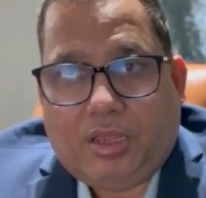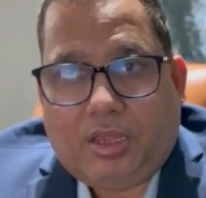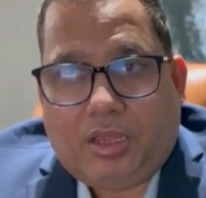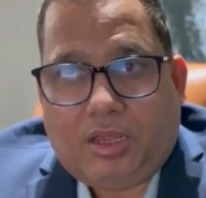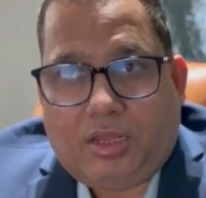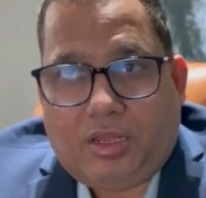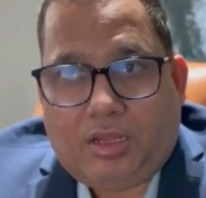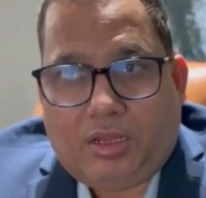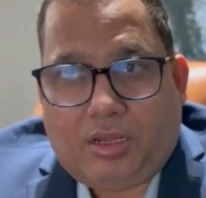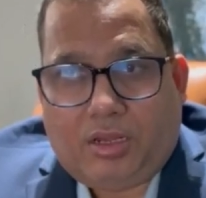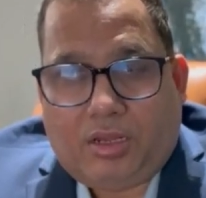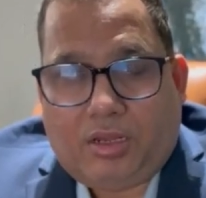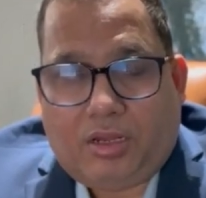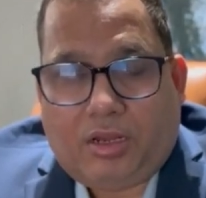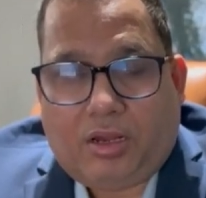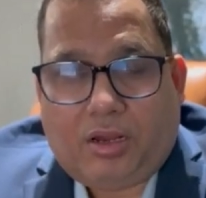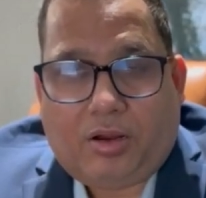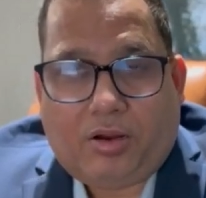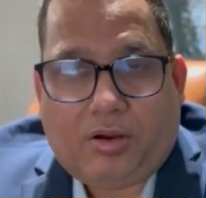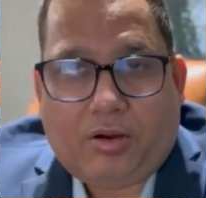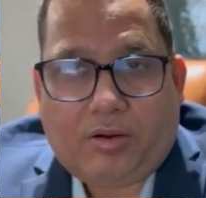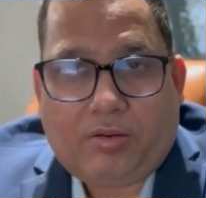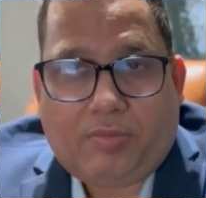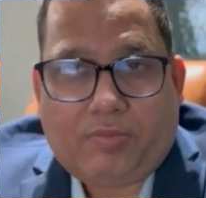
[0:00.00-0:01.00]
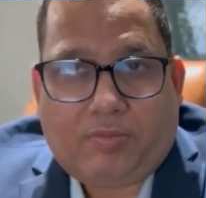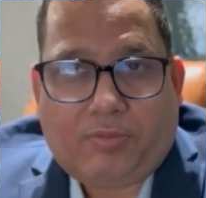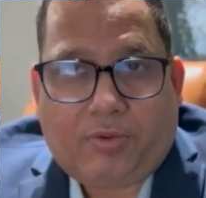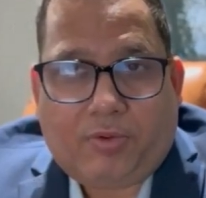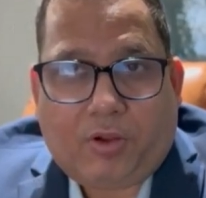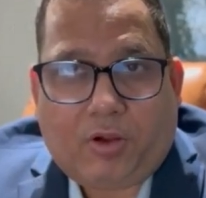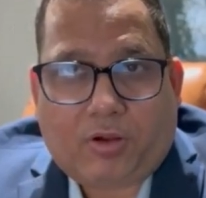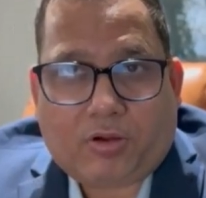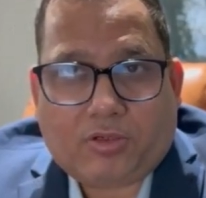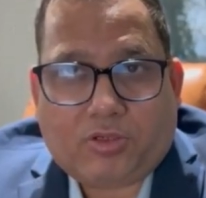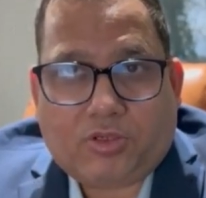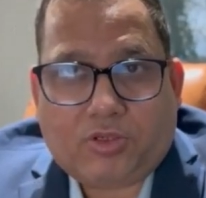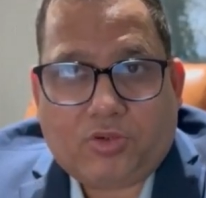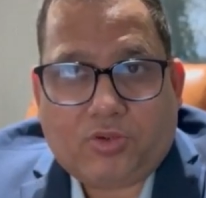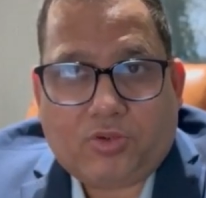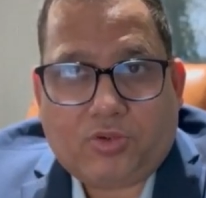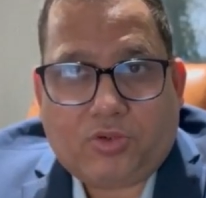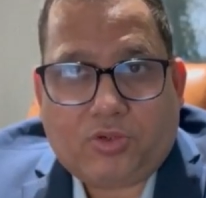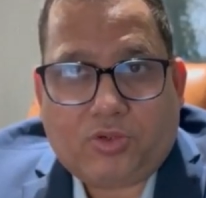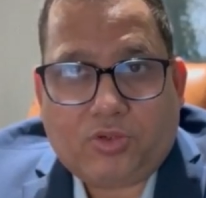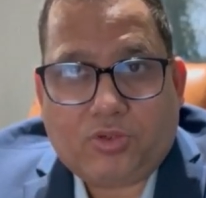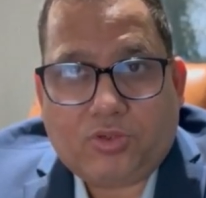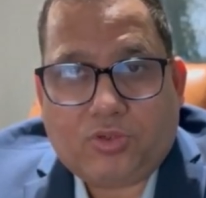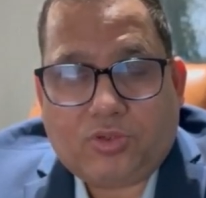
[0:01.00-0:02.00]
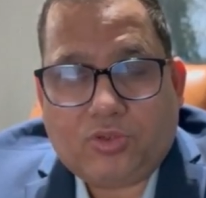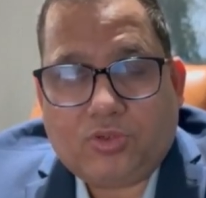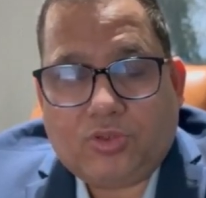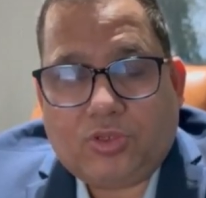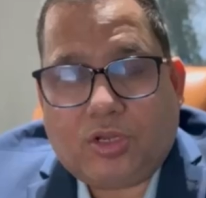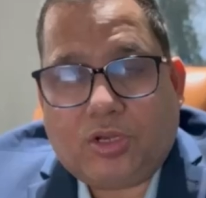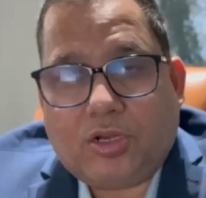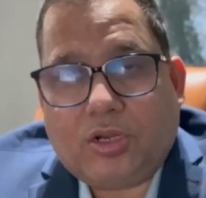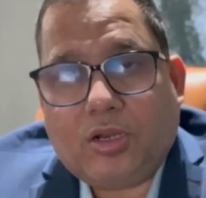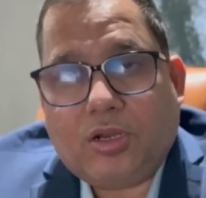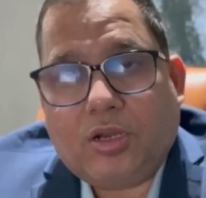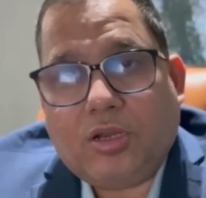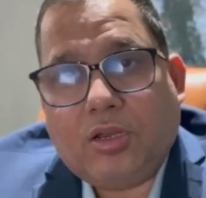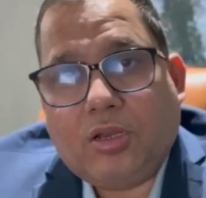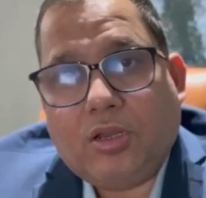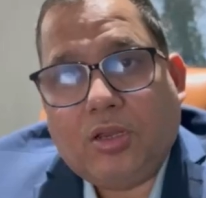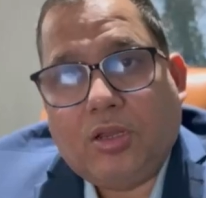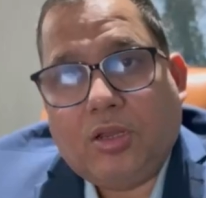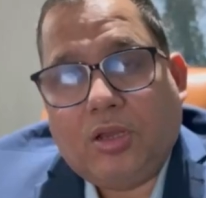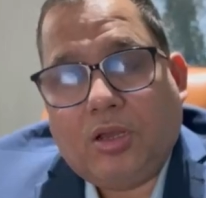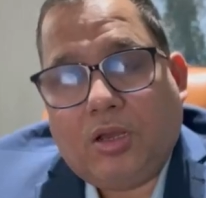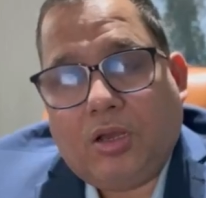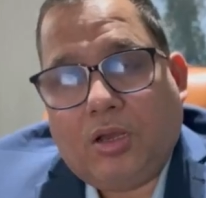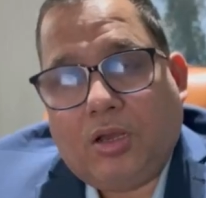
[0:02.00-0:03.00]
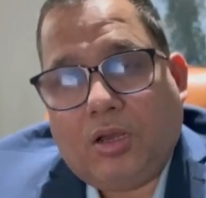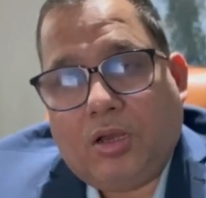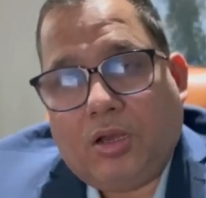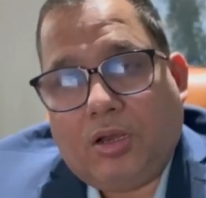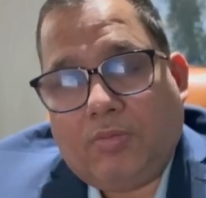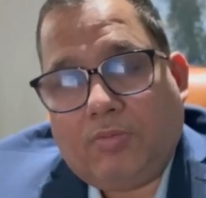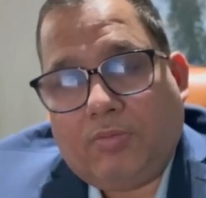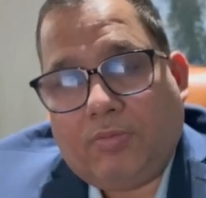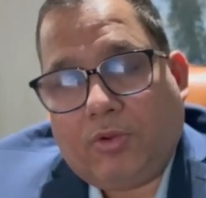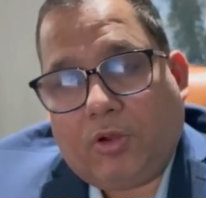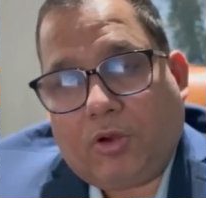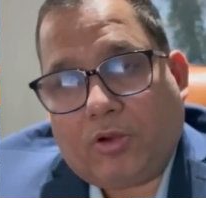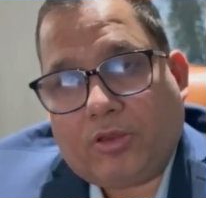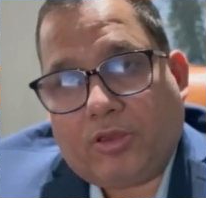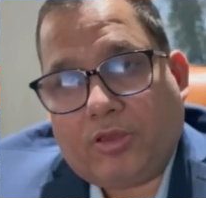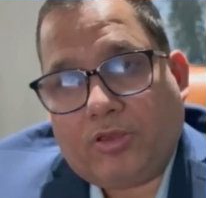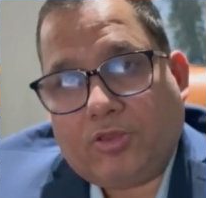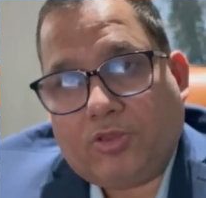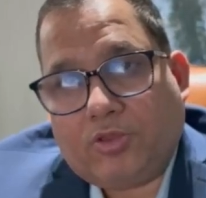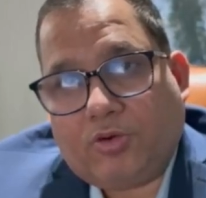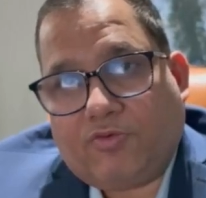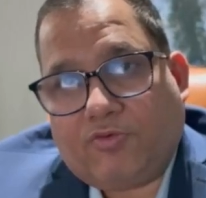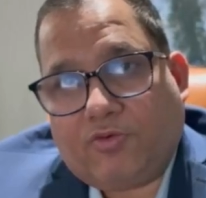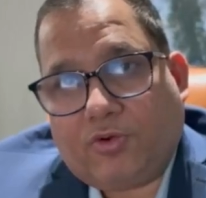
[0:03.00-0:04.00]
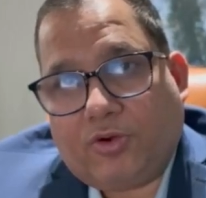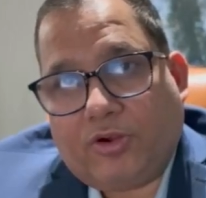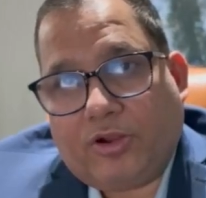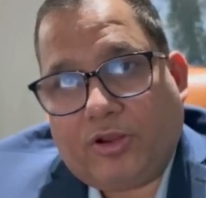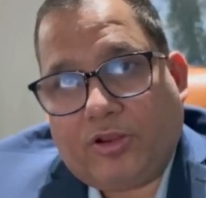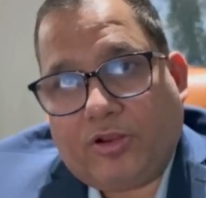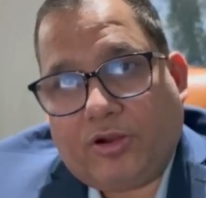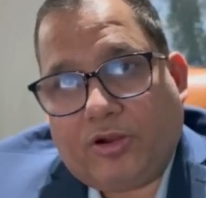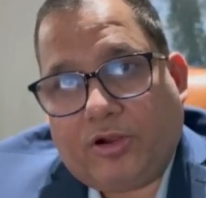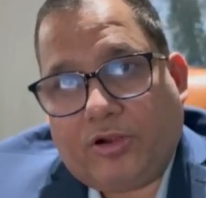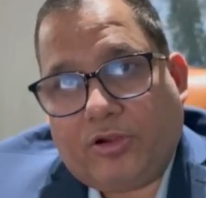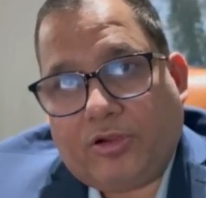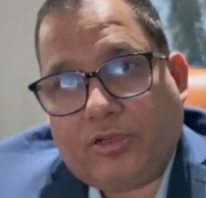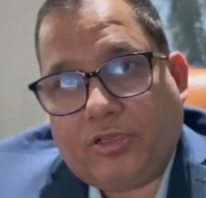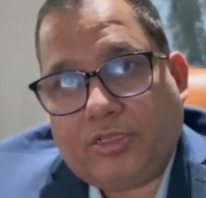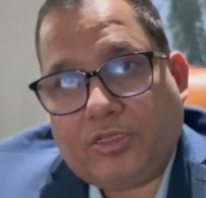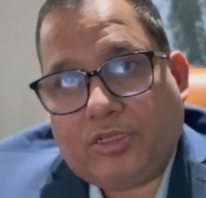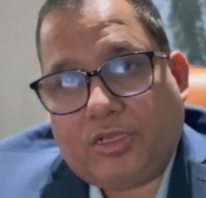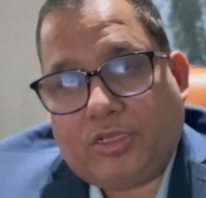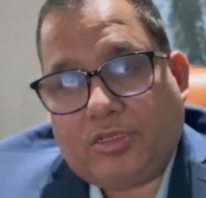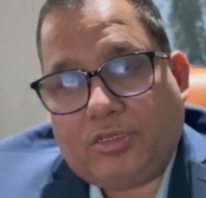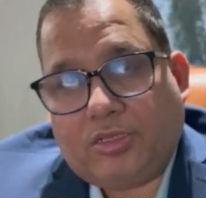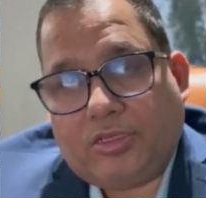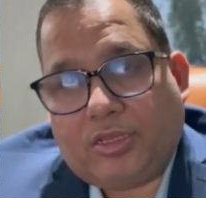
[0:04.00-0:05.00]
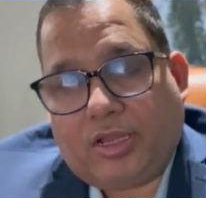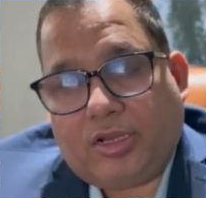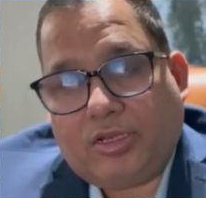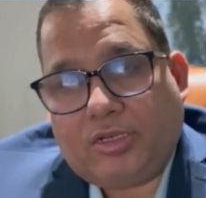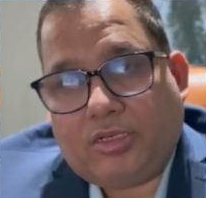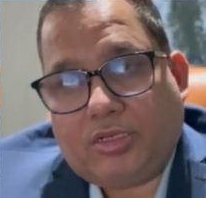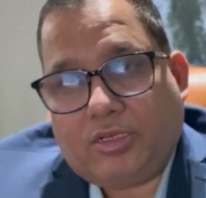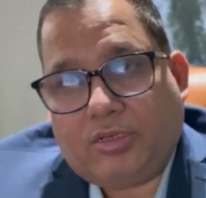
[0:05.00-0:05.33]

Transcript: are blocked due to the blockage of coronary arteries, and that